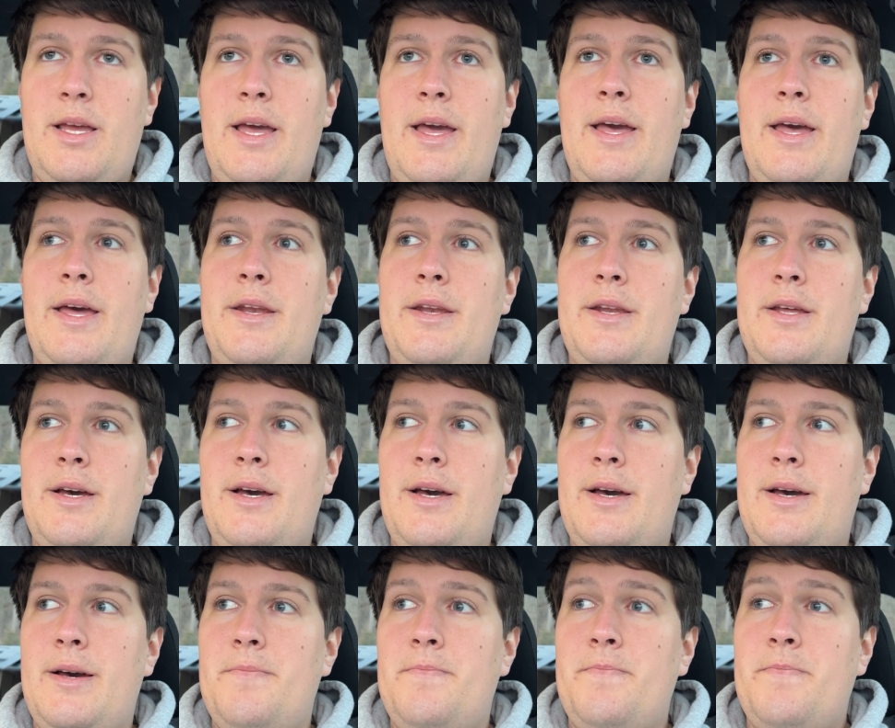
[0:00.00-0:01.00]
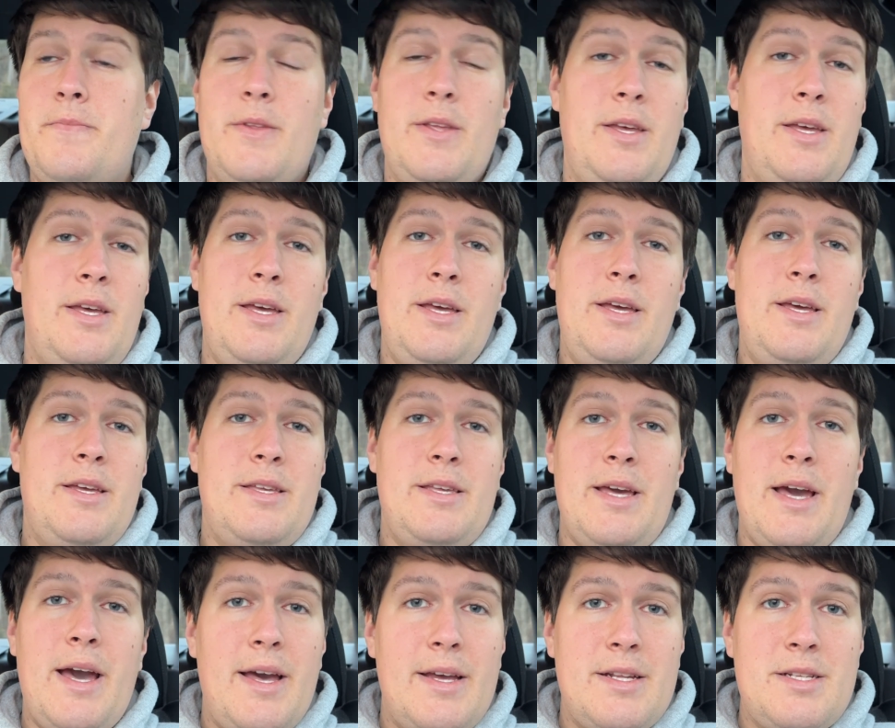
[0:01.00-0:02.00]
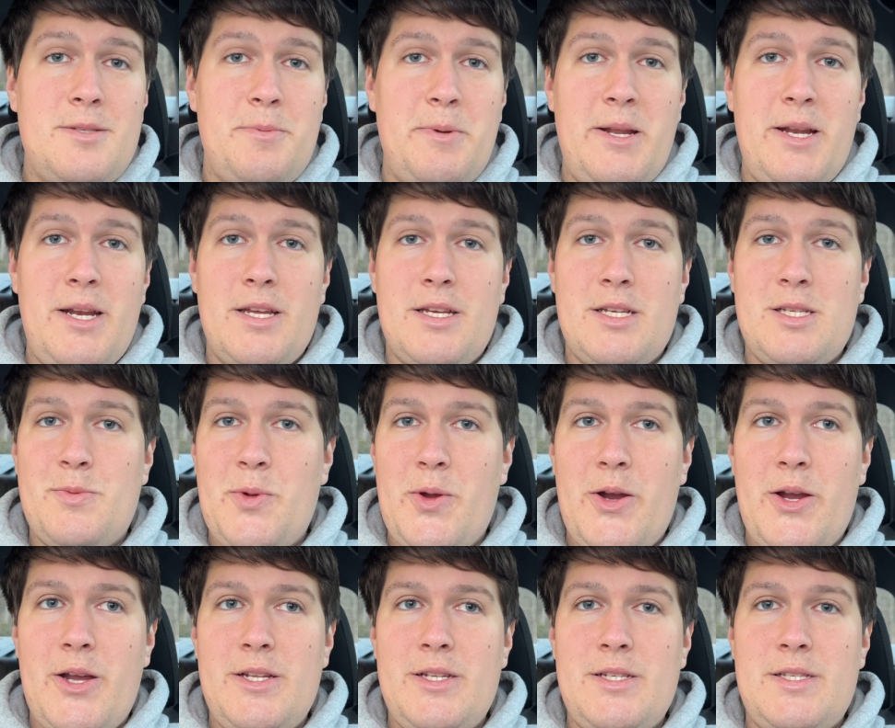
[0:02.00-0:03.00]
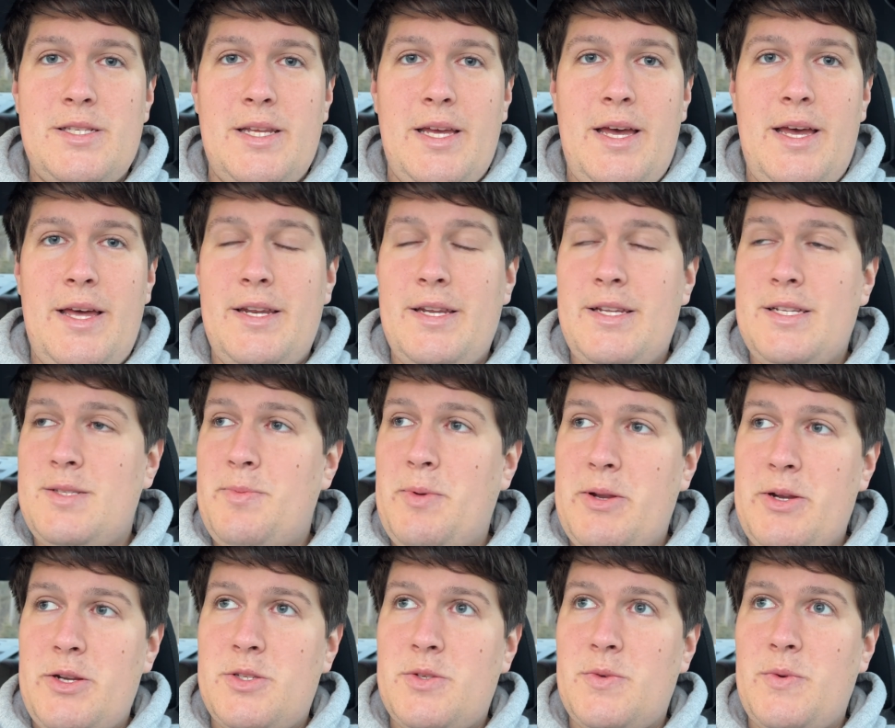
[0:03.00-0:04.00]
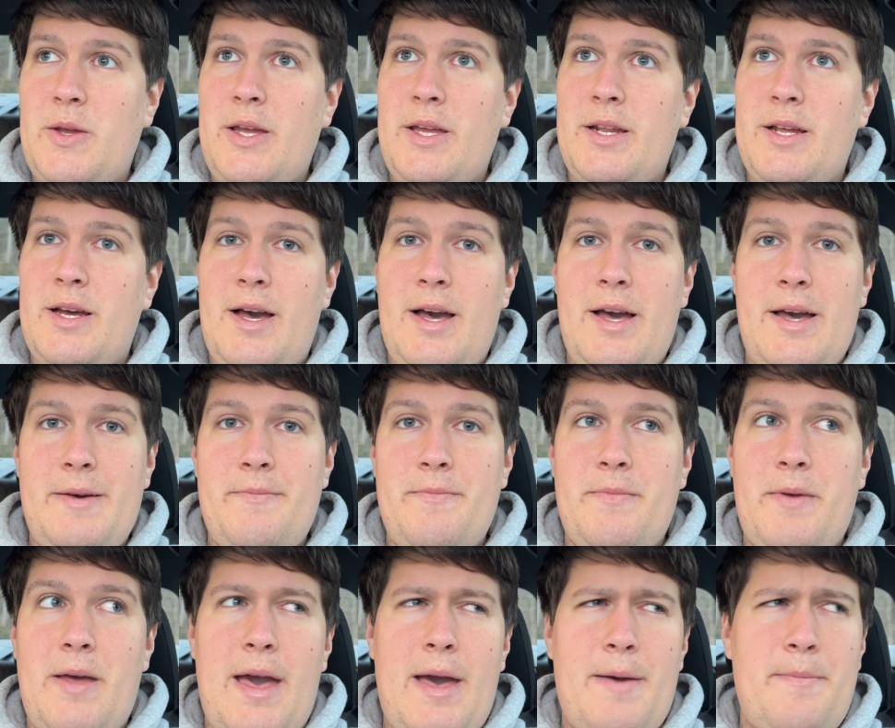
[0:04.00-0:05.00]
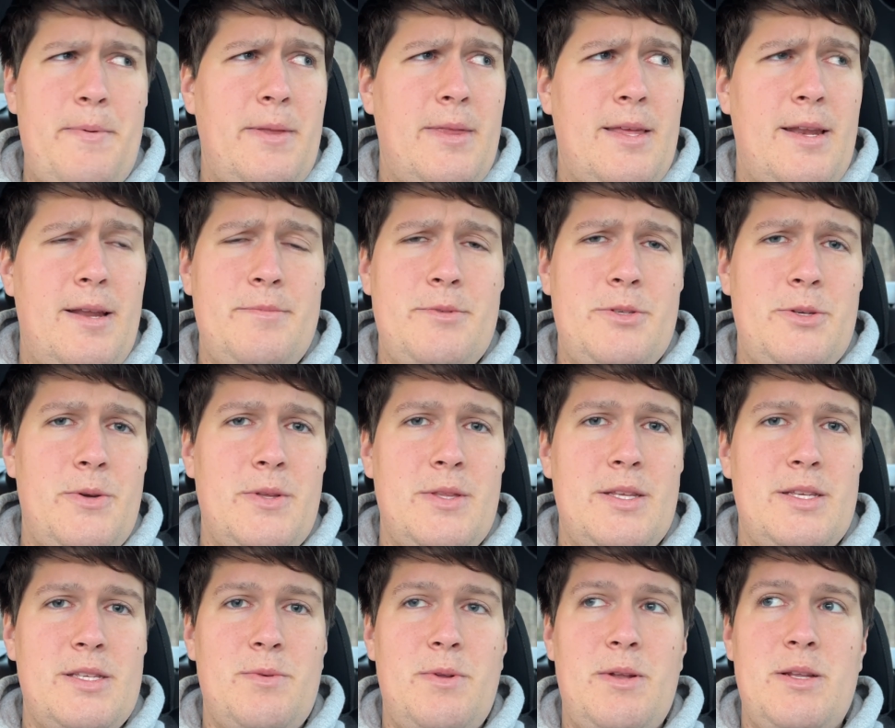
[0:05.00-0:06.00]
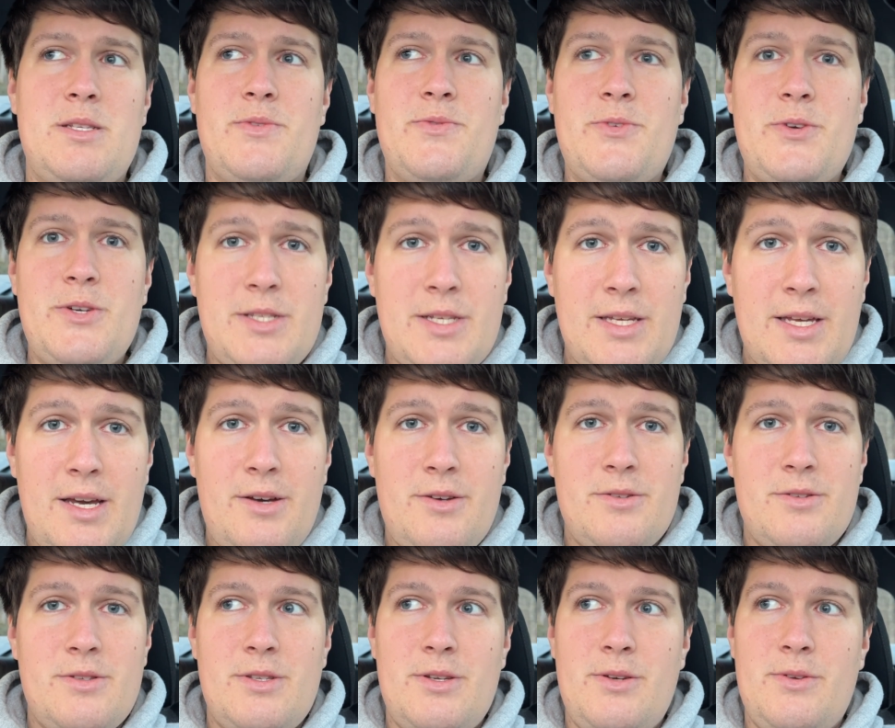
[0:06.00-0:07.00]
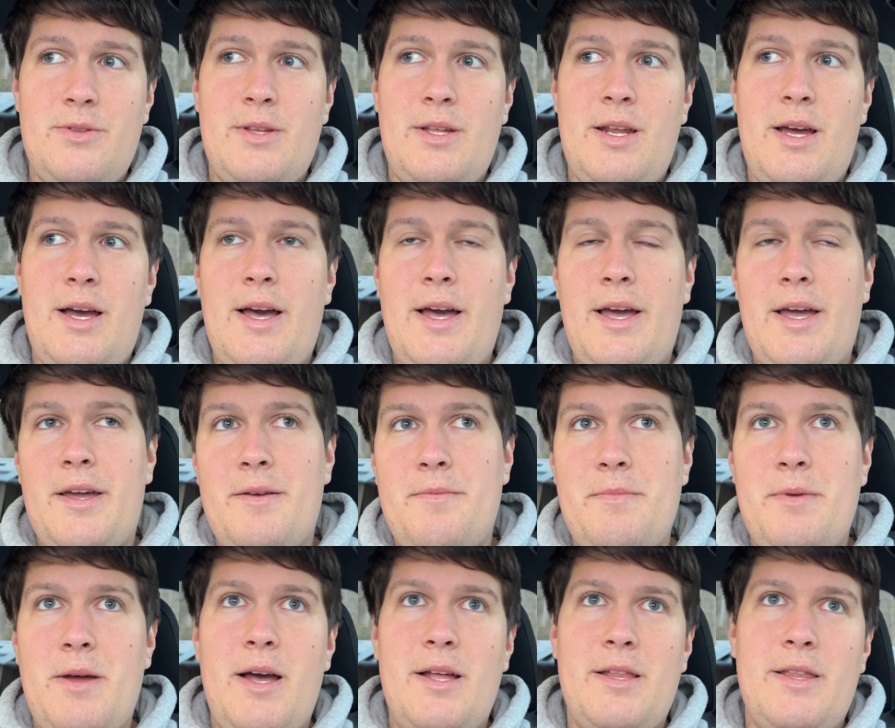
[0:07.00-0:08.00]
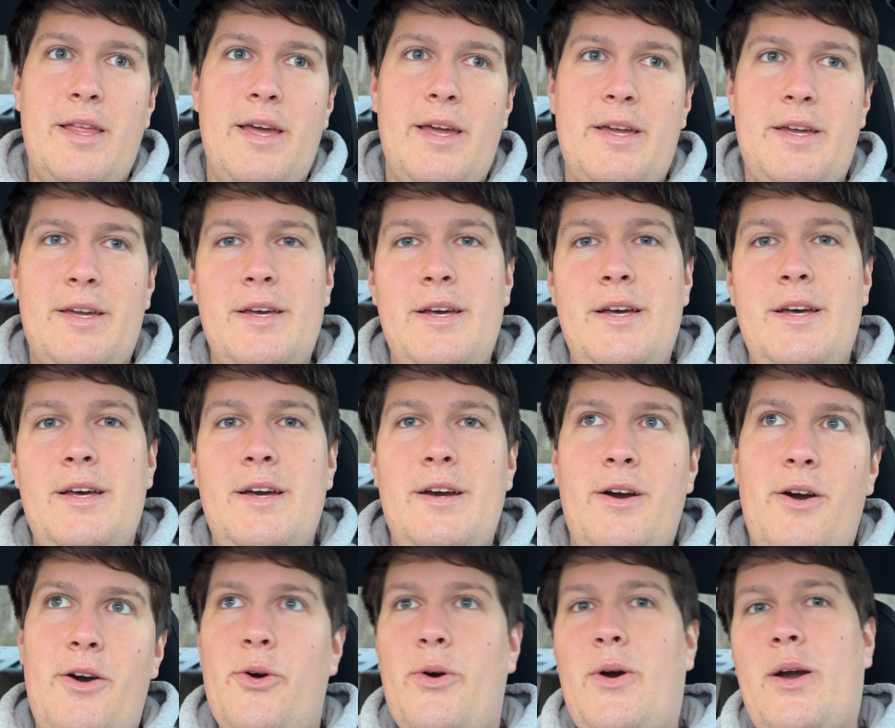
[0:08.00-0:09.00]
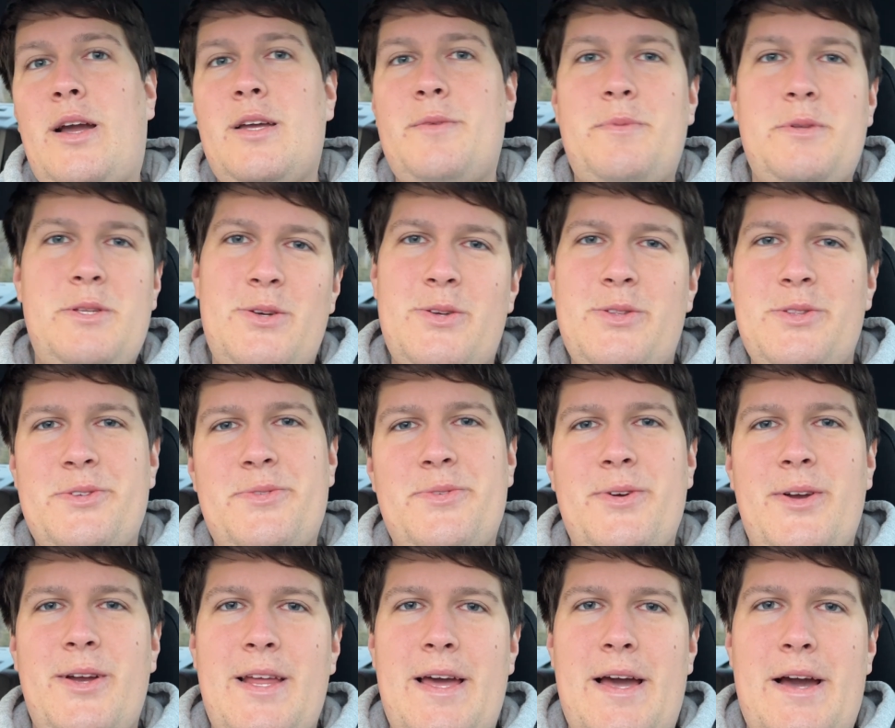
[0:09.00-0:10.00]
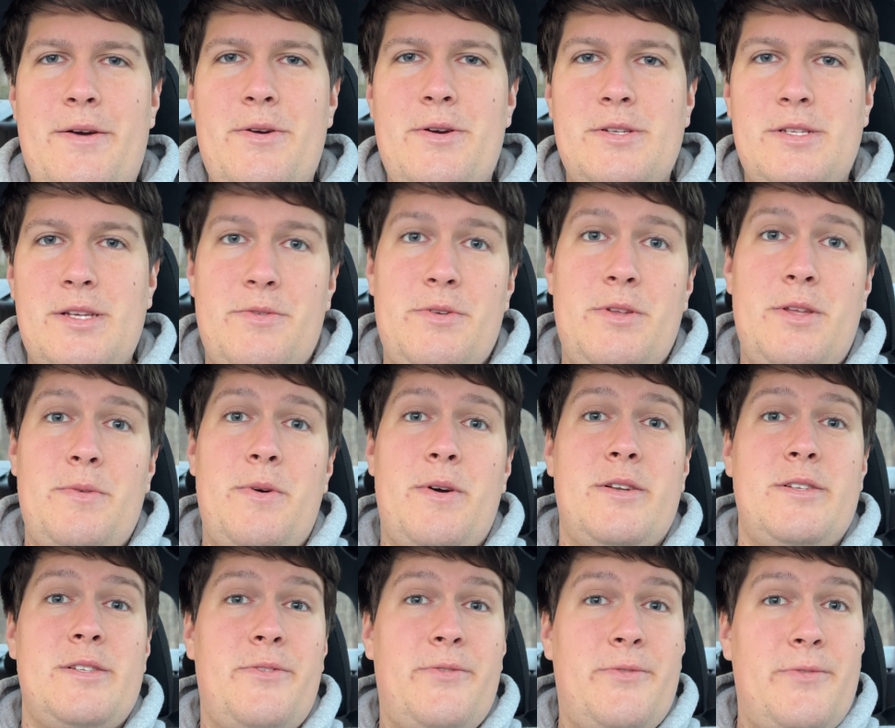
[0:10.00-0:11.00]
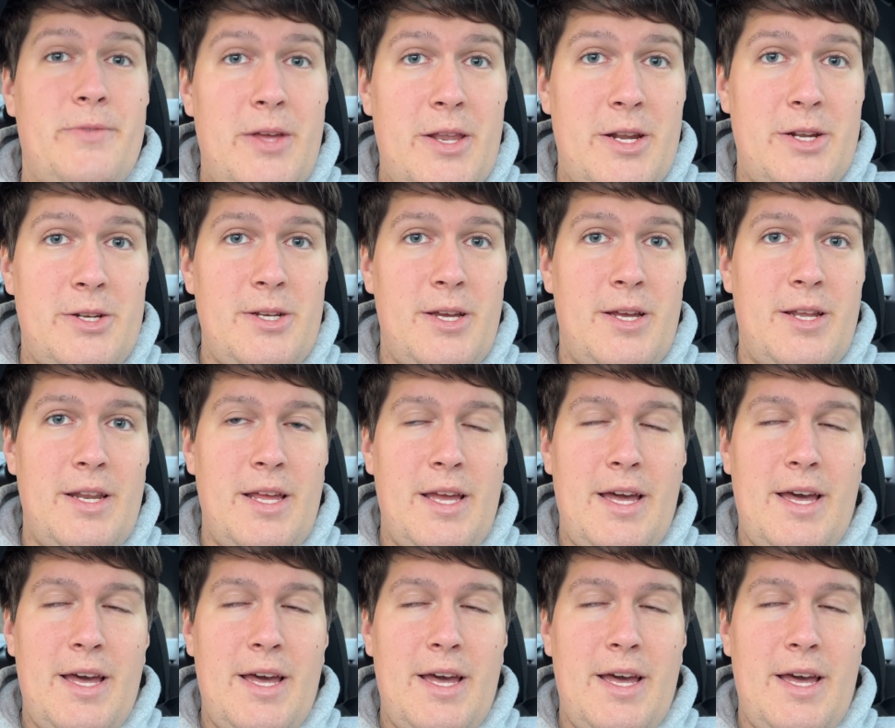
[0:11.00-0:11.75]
And yeah, it's been an experience and it's bittersweet. I'm happy that I'm doing this when it's freezing out so that I am not like, oh, I could be doing this for 8 hours. I really wanted to finish it.